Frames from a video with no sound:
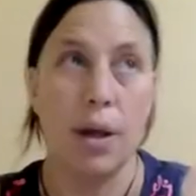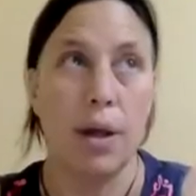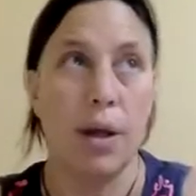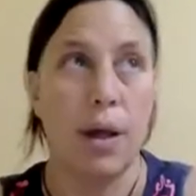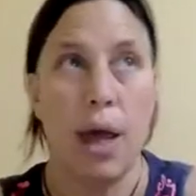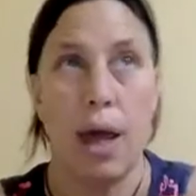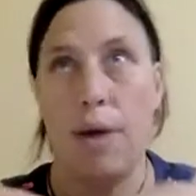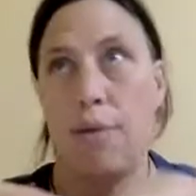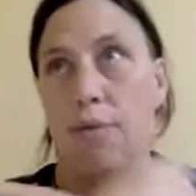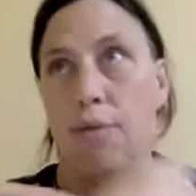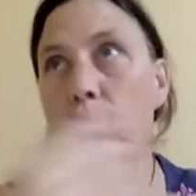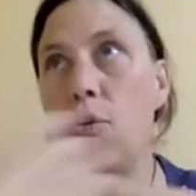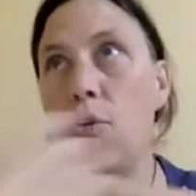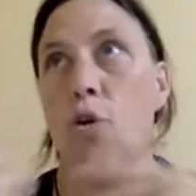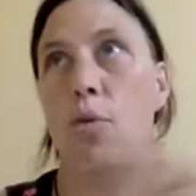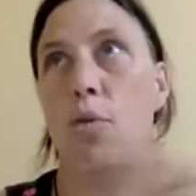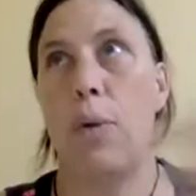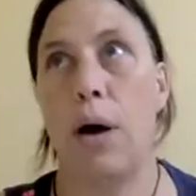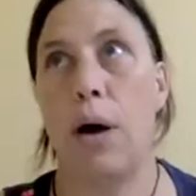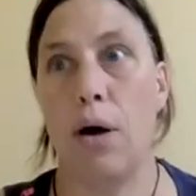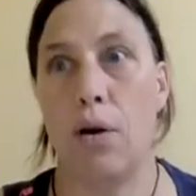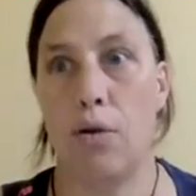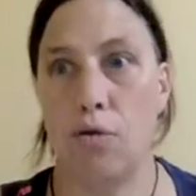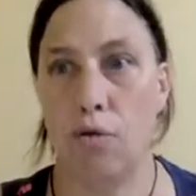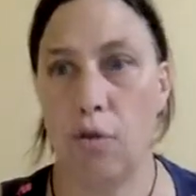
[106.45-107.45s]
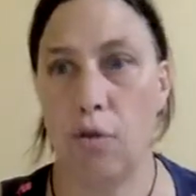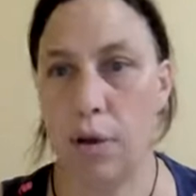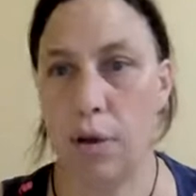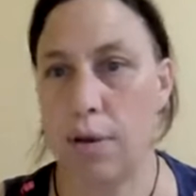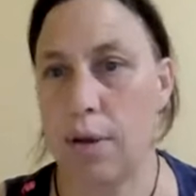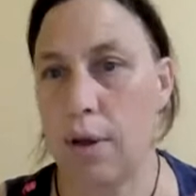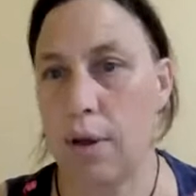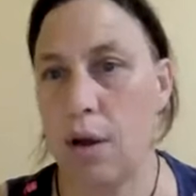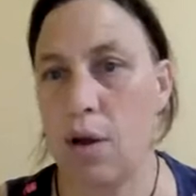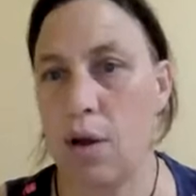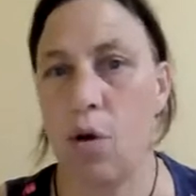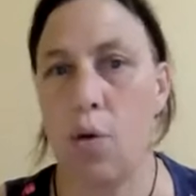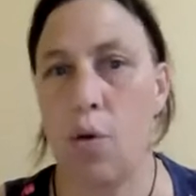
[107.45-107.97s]
have no boundaries
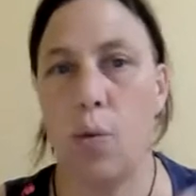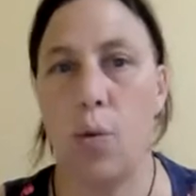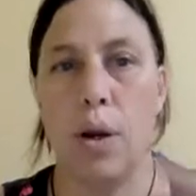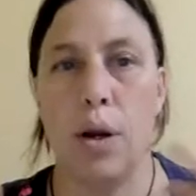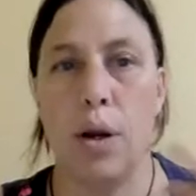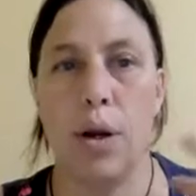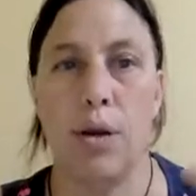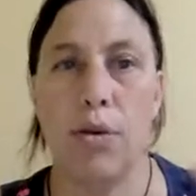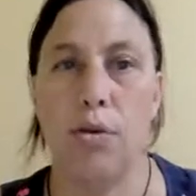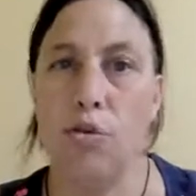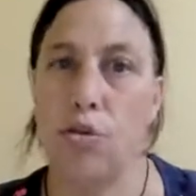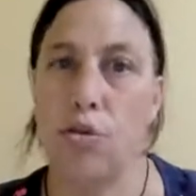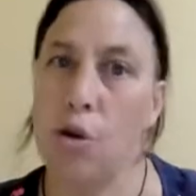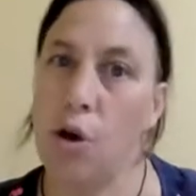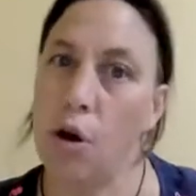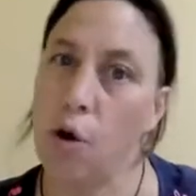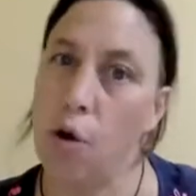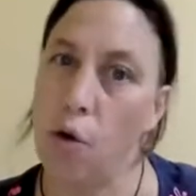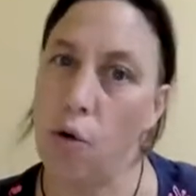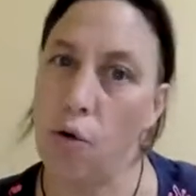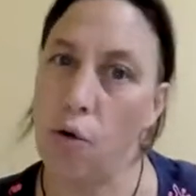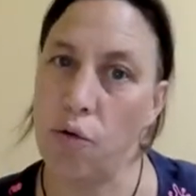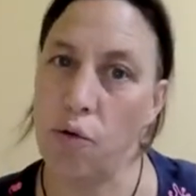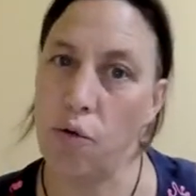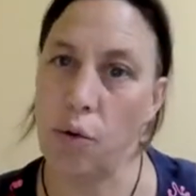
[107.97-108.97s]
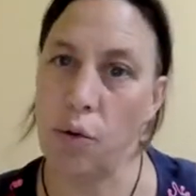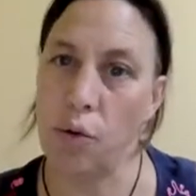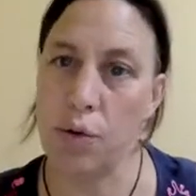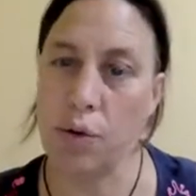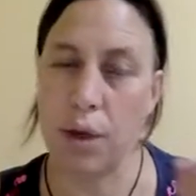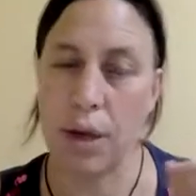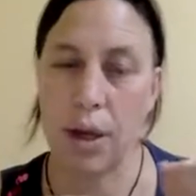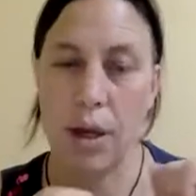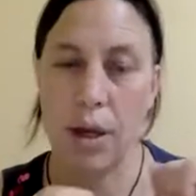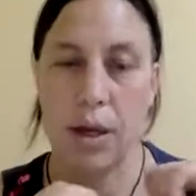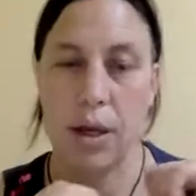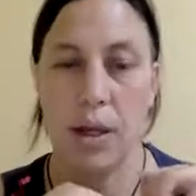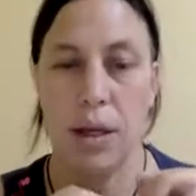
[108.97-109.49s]
and are willing to go off with
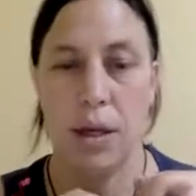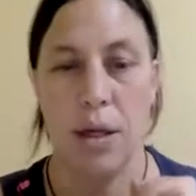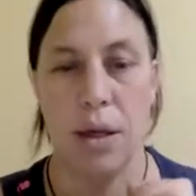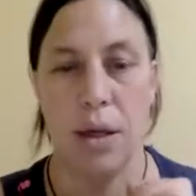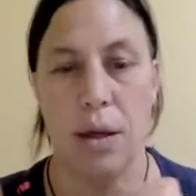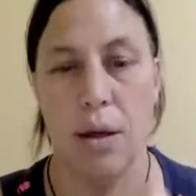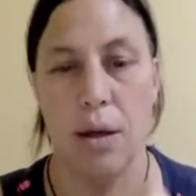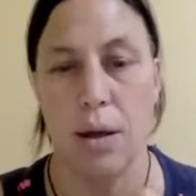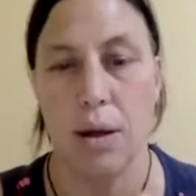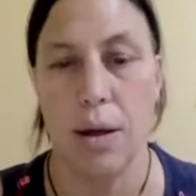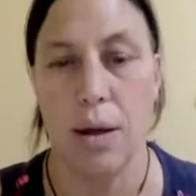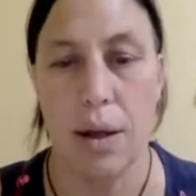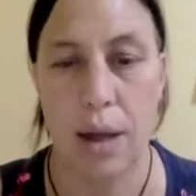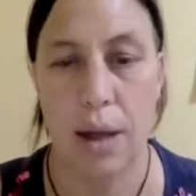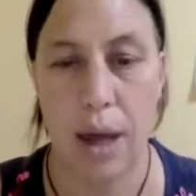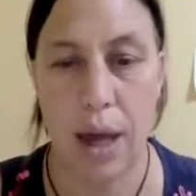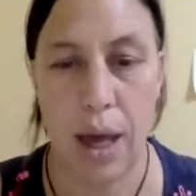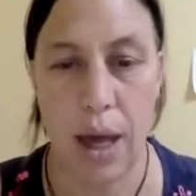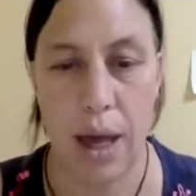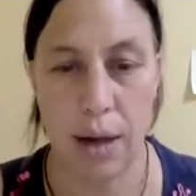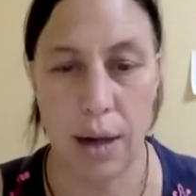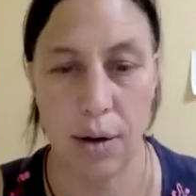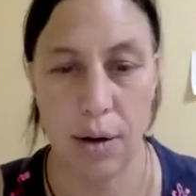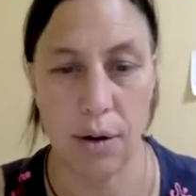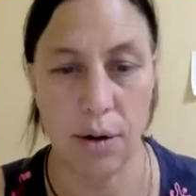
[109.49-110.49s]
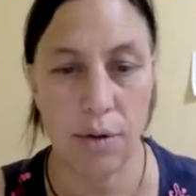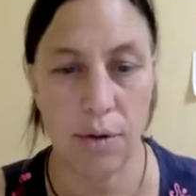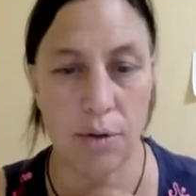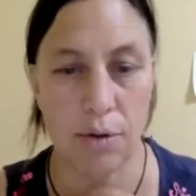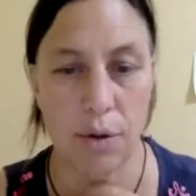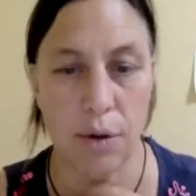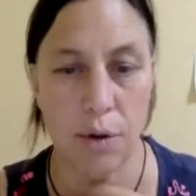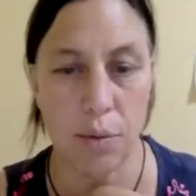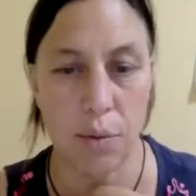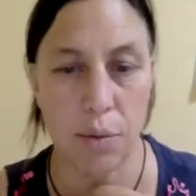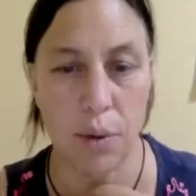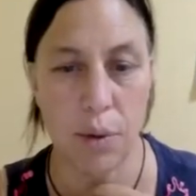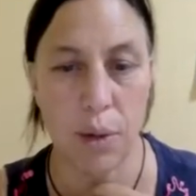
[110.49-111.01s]
any adult
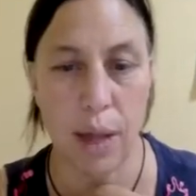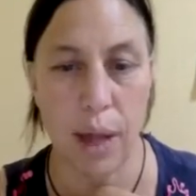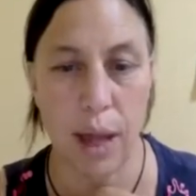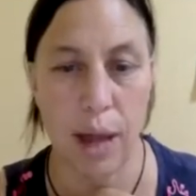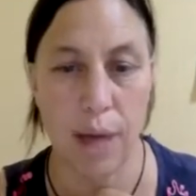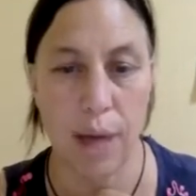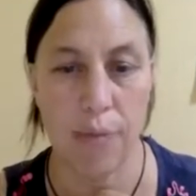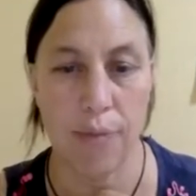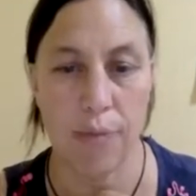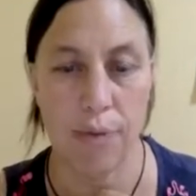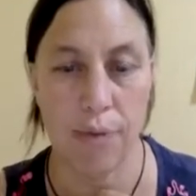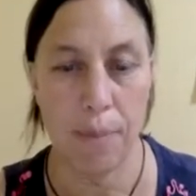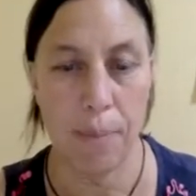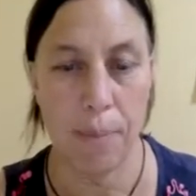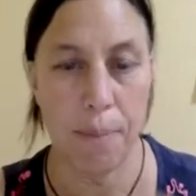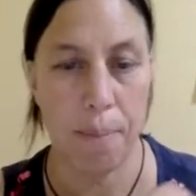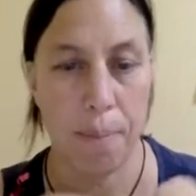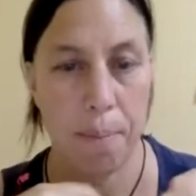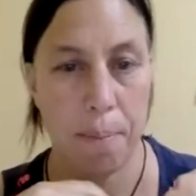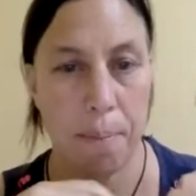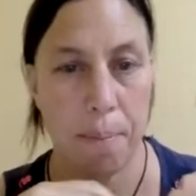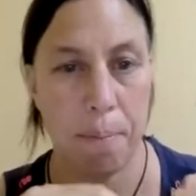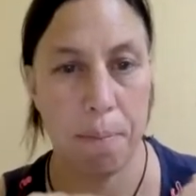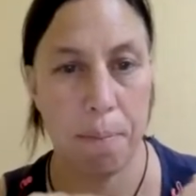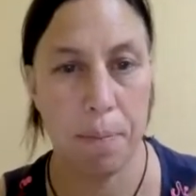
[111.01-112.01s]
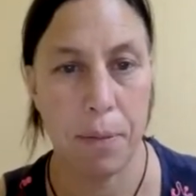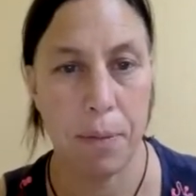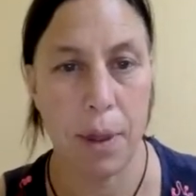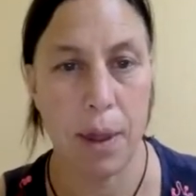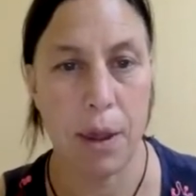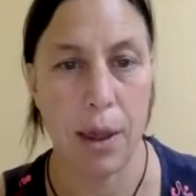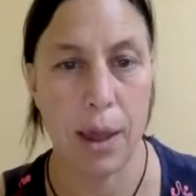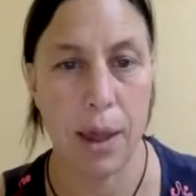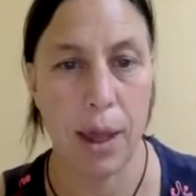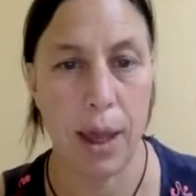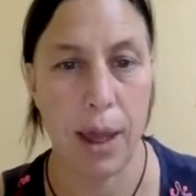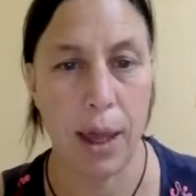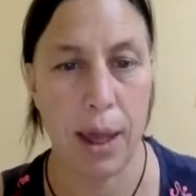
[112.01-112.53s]
that will have them.
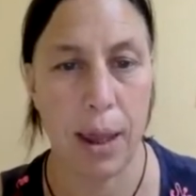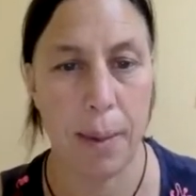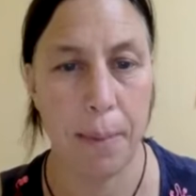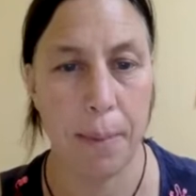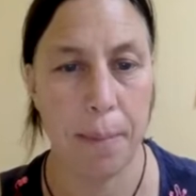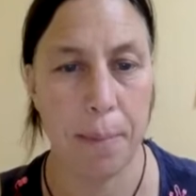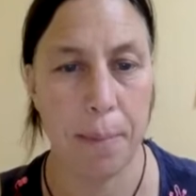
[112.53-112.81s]
Okay.